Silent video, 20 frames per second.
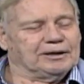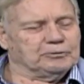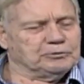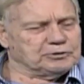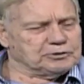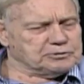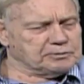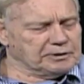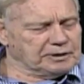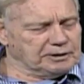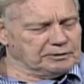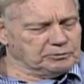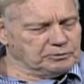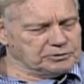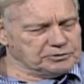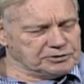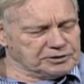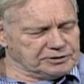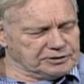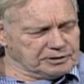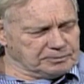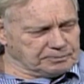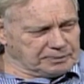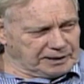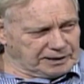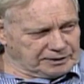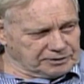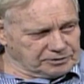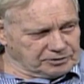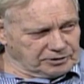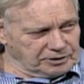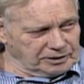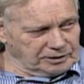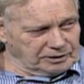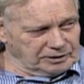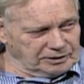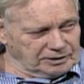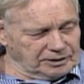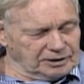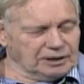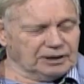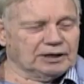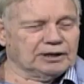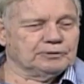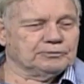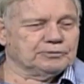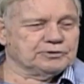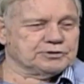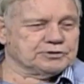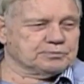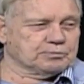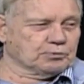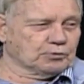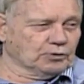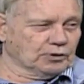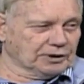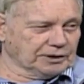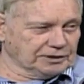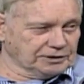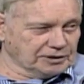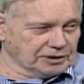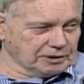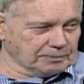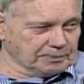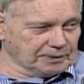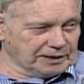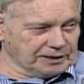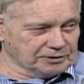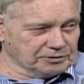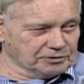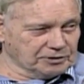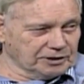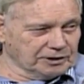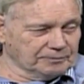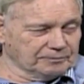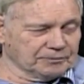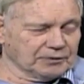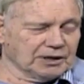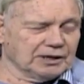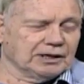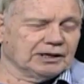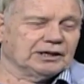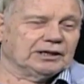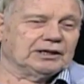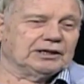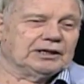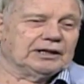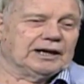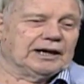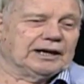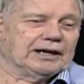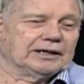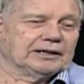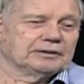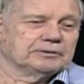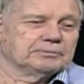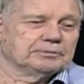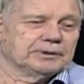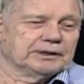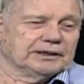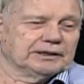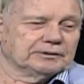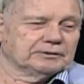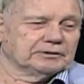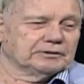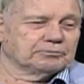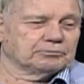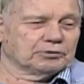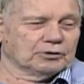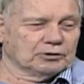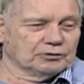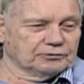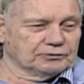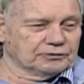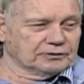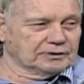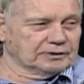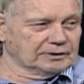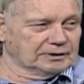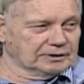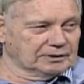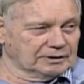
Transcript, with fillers: he was he was in the pantry. He was brought into the pantry. He had been. this is in the